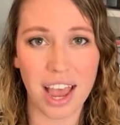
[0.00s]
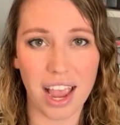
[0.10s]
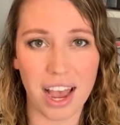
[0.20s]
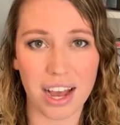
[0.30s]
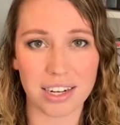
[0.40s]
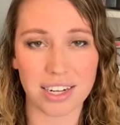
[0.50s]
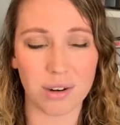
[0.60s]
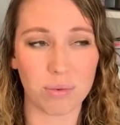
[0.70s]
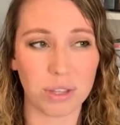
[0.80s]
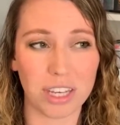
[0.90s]
and
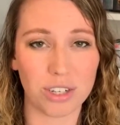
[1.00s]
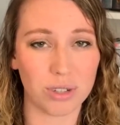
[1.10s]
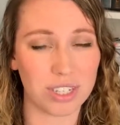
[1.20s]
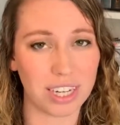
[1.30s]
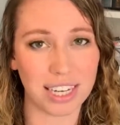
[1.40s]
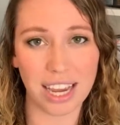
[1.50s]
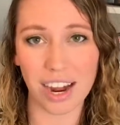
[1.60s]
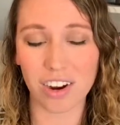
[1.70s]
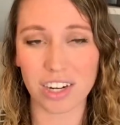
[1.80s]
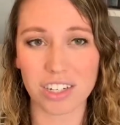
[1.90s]
had really interesting
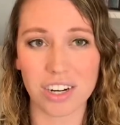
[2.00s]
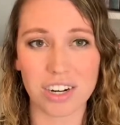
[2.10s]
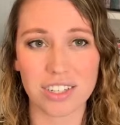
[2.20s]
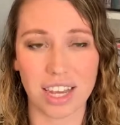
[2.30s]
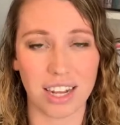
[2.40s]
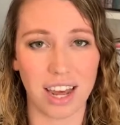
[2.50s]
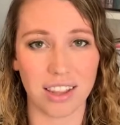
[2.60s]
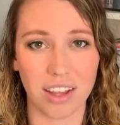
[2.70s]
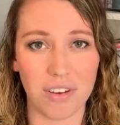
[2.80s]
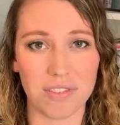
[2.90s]
characters, and I
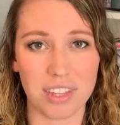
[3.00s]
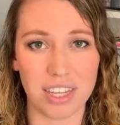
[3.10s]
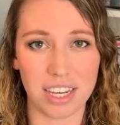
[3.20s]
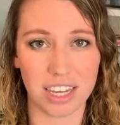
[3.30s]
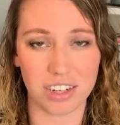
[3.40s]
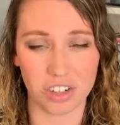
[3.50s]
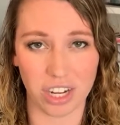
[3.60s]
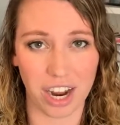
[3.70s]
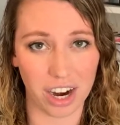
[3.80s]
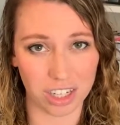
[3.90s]
loved the
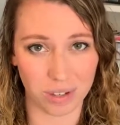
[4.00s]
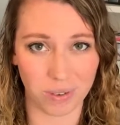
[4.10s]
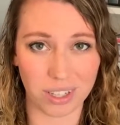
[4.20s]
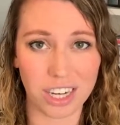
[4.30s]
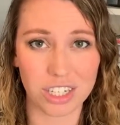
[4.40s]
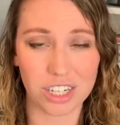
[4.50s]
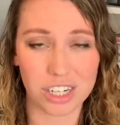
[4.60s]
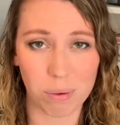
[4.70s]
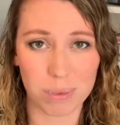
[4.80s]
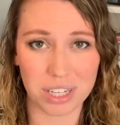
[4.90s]
inter-character
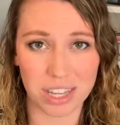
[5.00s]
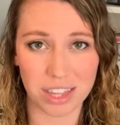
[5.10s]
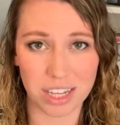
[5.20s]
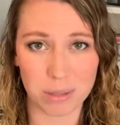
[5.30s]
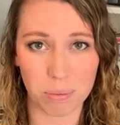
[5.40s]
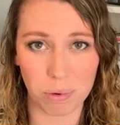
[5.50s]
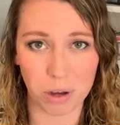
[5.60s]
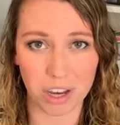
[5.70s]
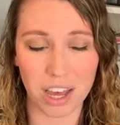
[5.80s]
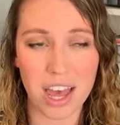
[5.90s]
relationships in this
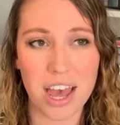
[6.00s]
book.